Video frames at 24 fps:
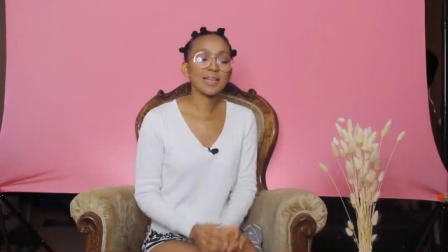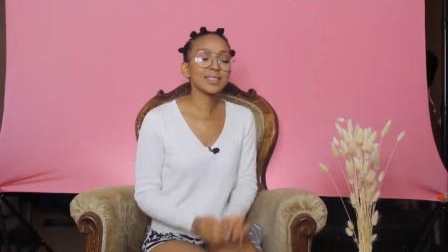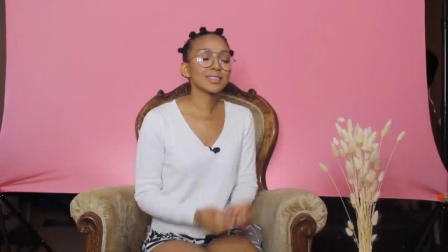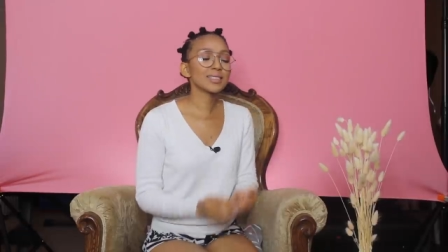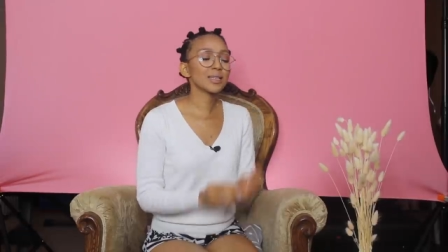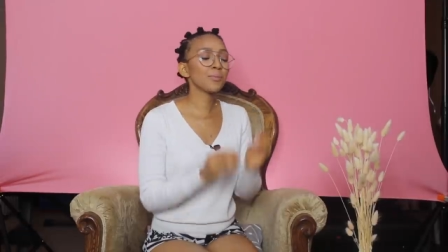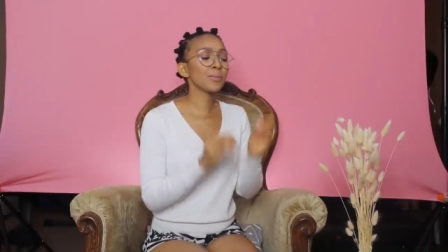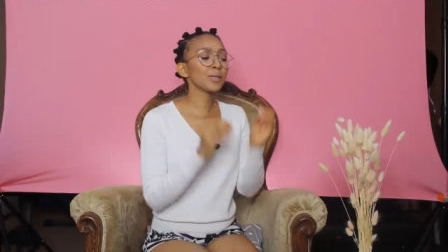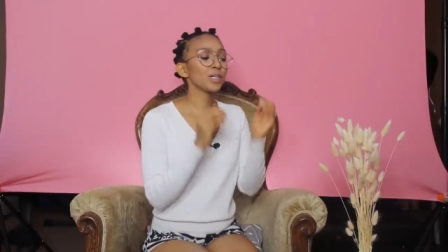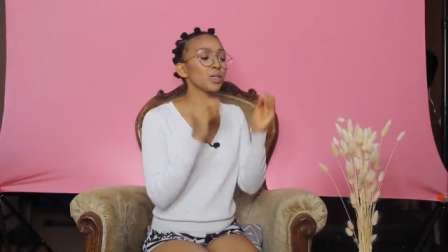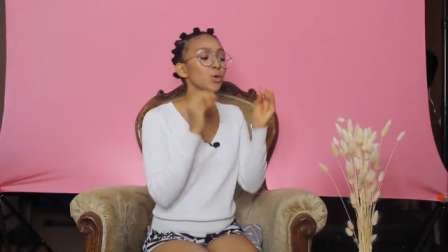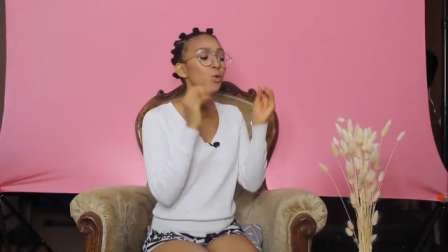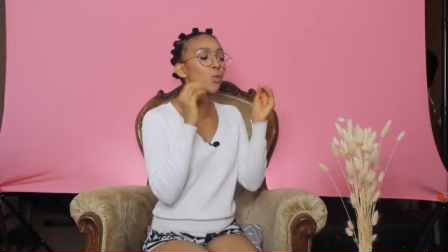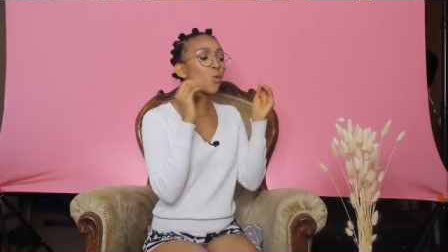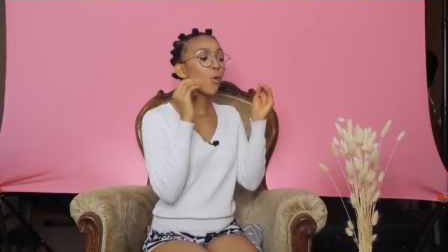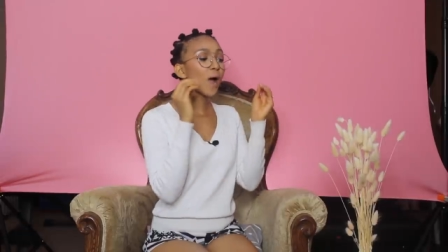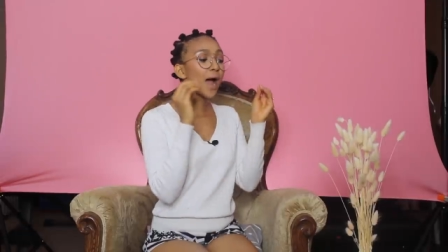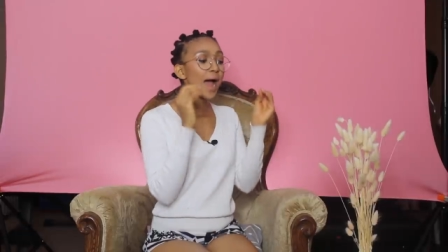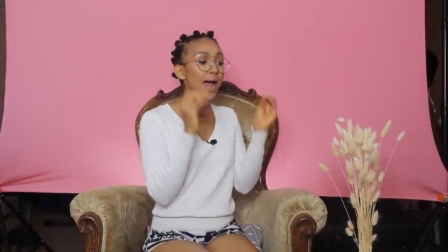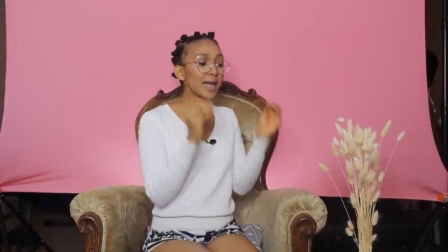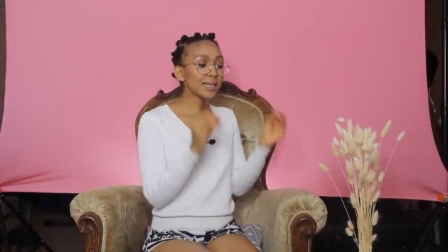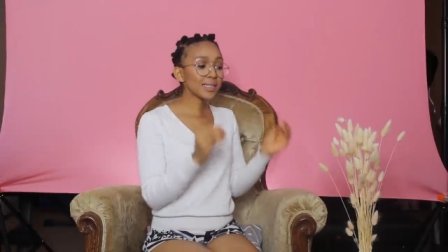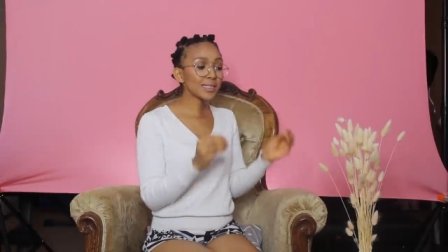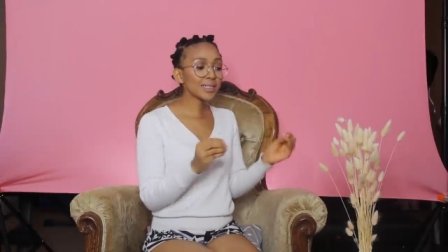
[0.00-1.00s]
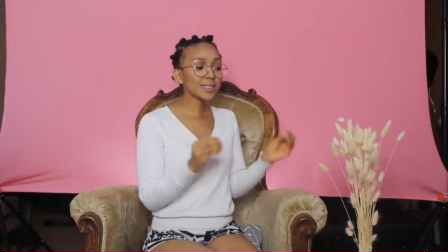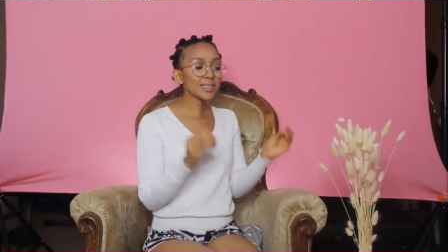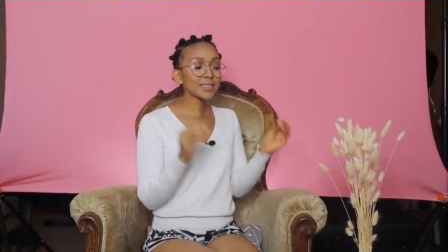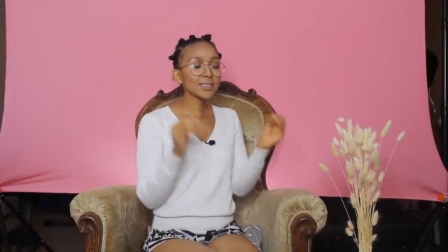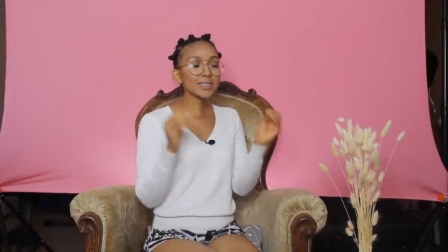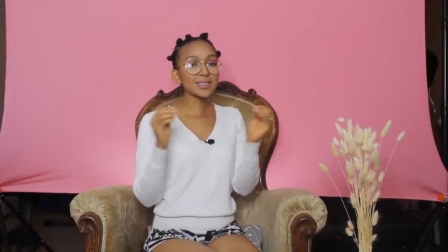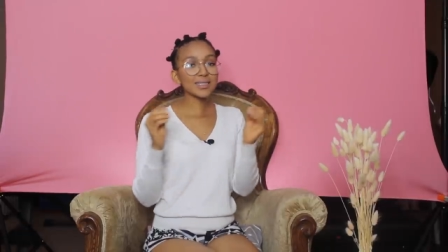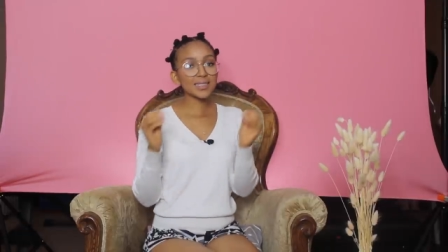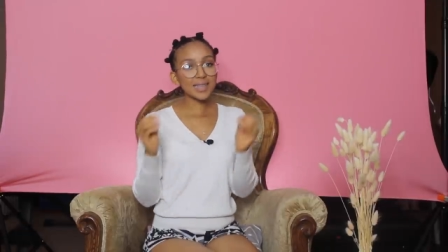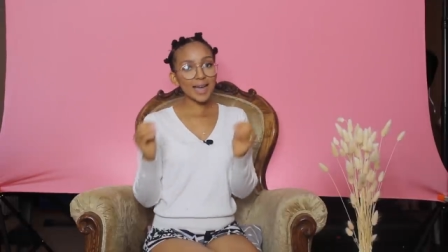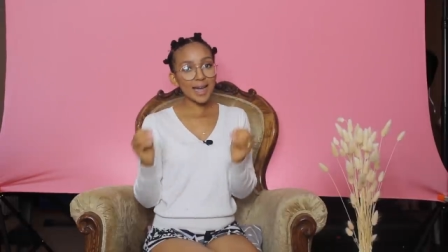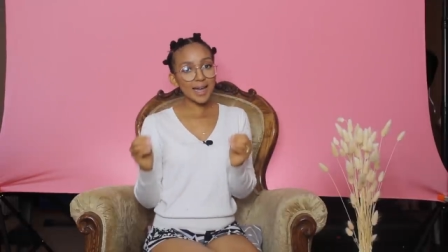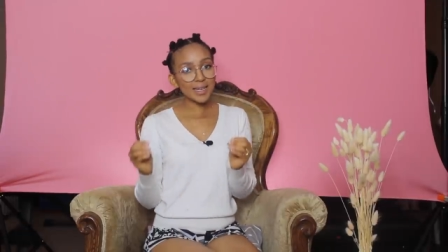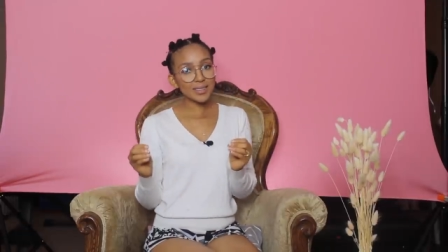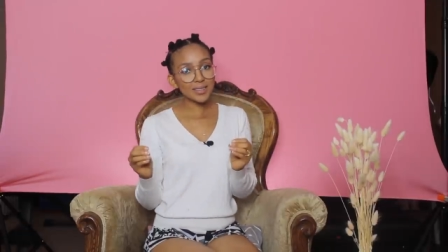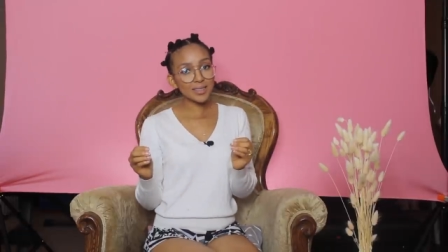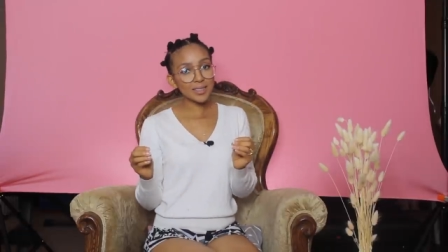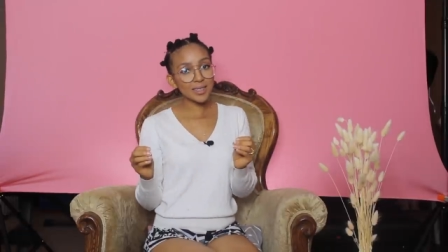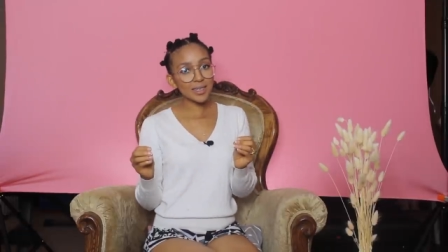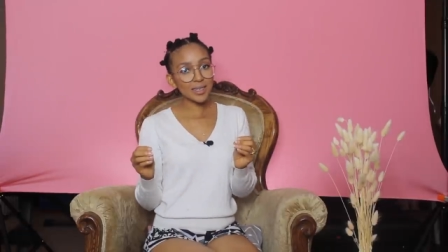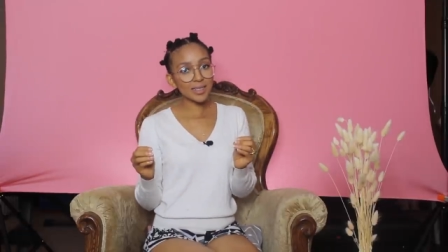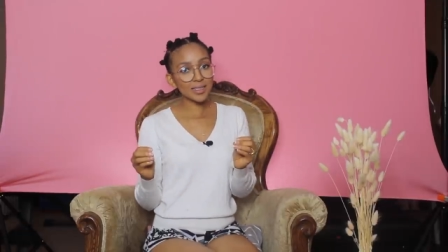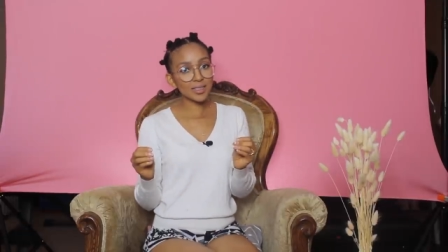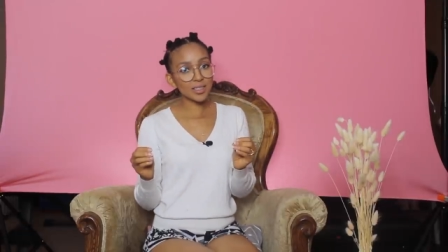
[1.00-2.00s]
somebody who
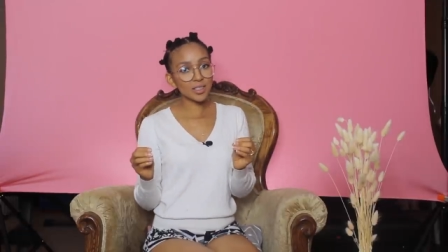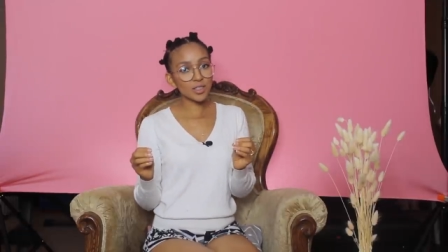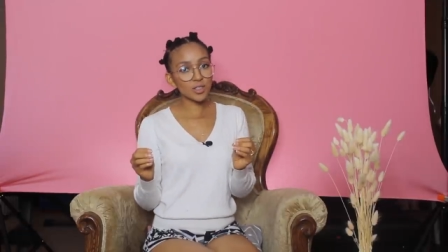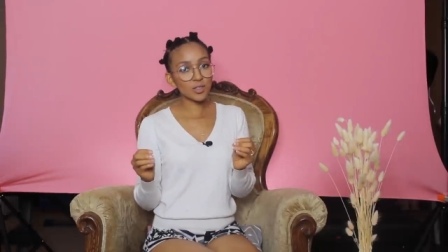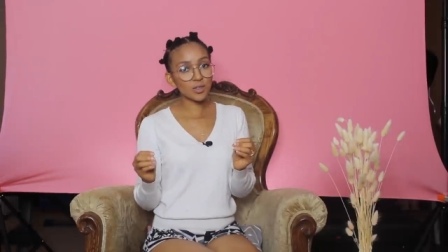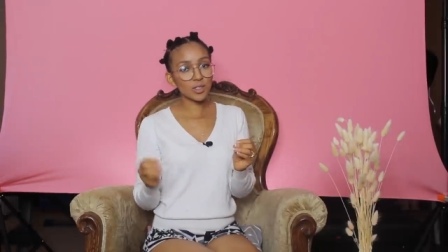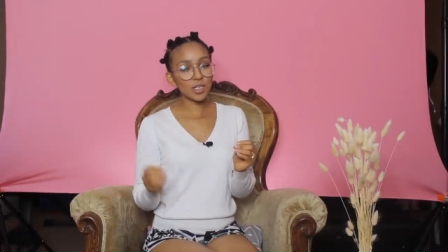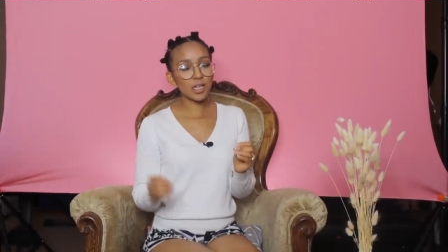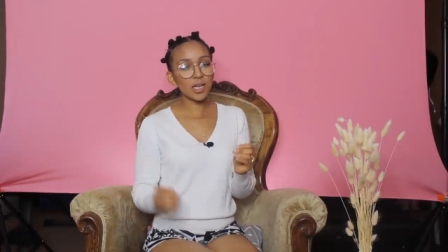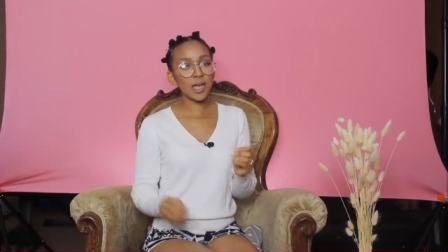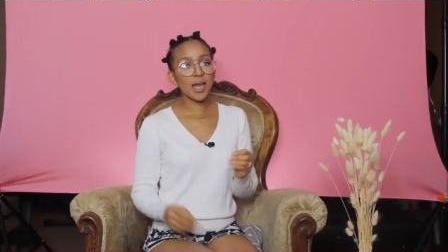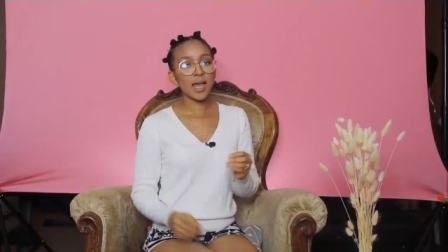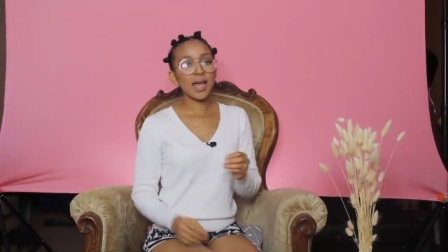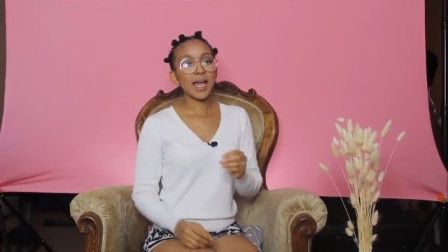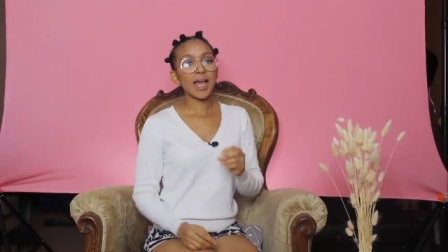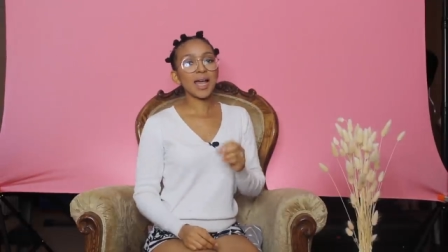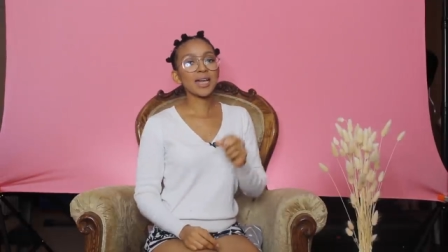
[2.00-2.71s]
understands the industry,